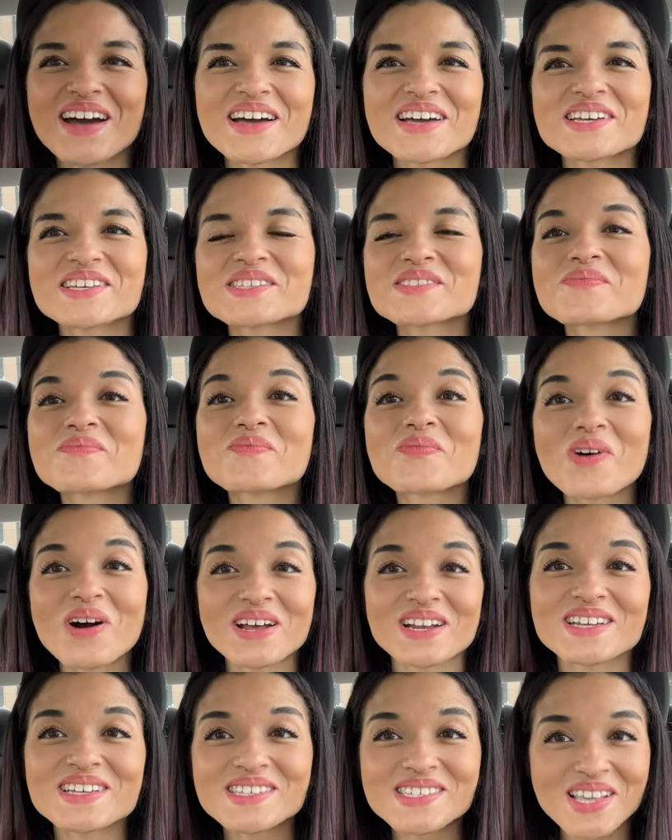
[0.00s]
guys
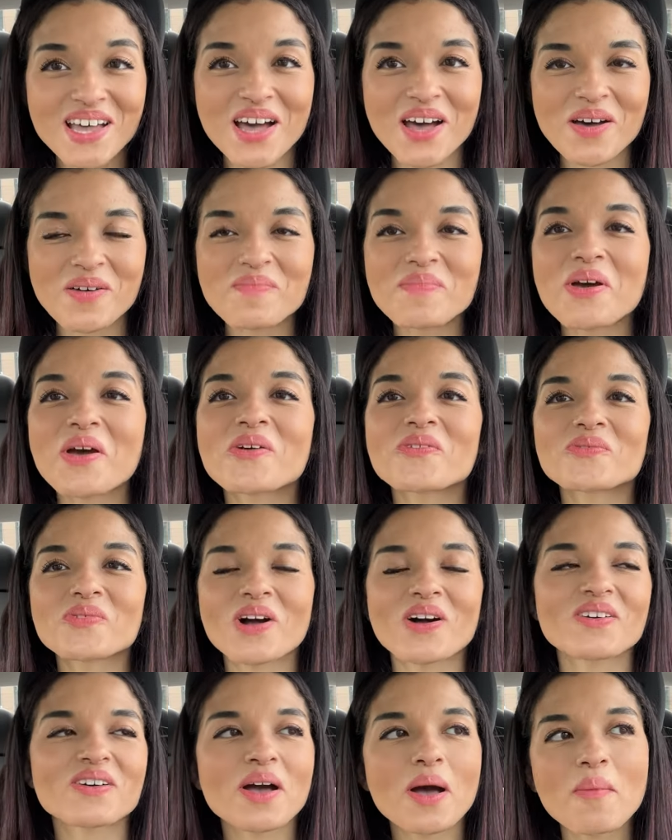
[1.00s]
what is up
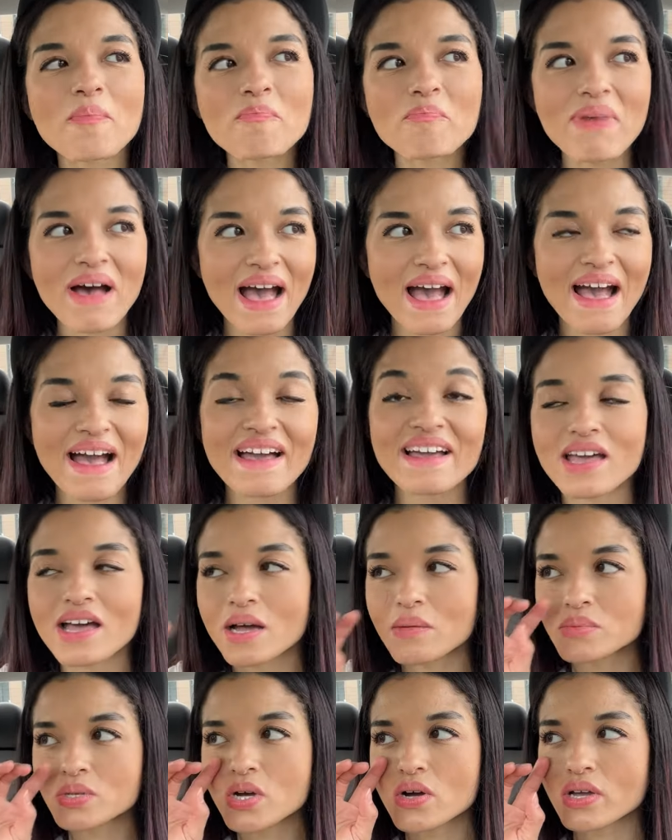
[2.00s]
welcome back
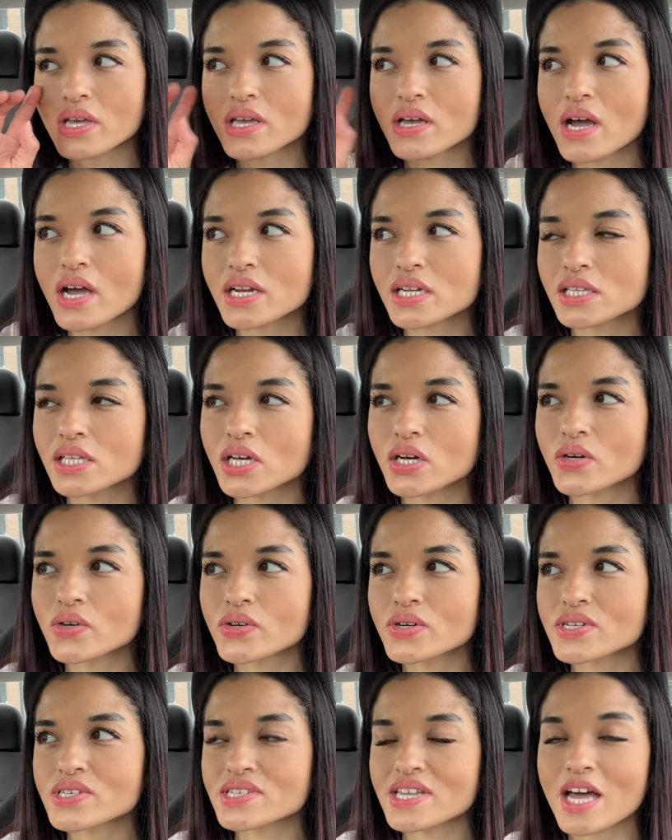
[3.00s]
i'm talking kind of low
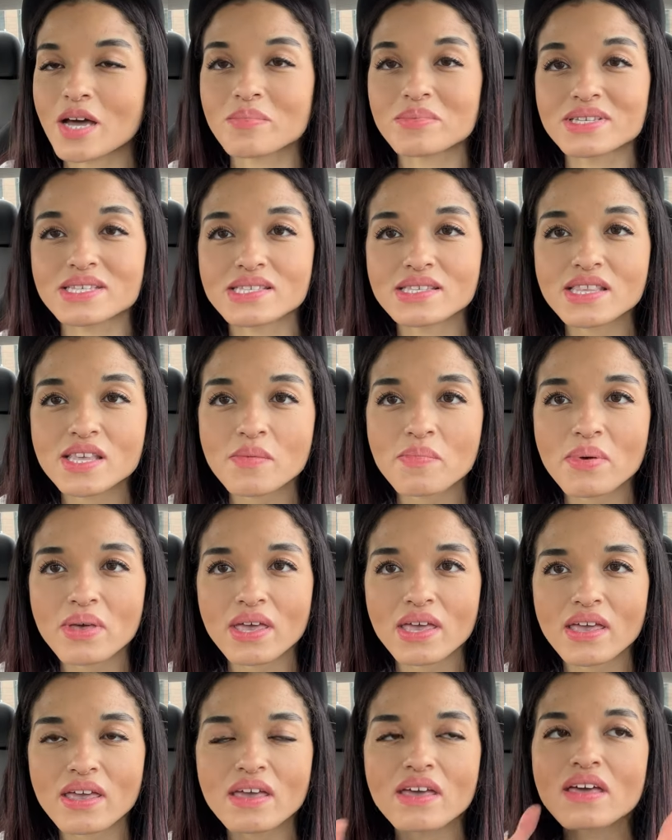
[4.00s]
because tabby's
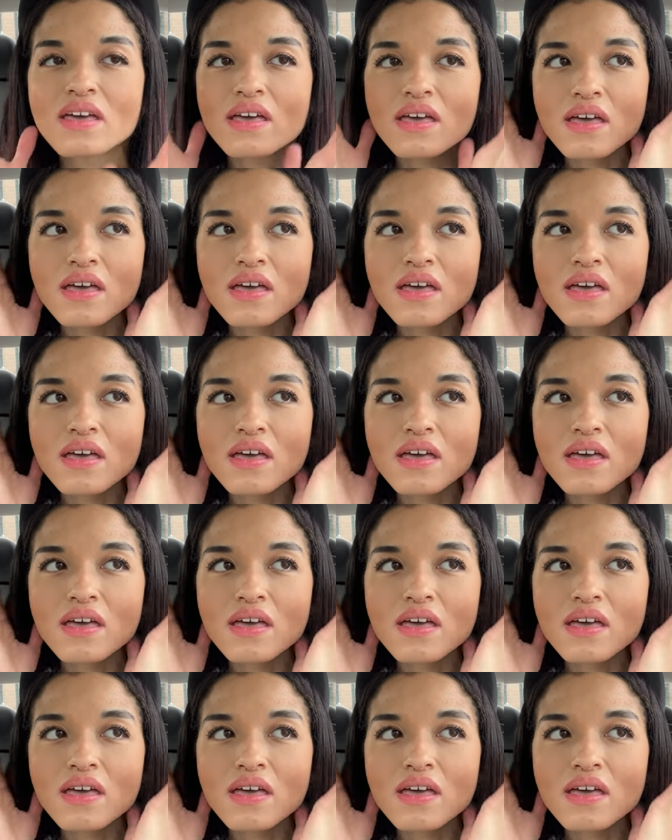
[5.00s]
sleeping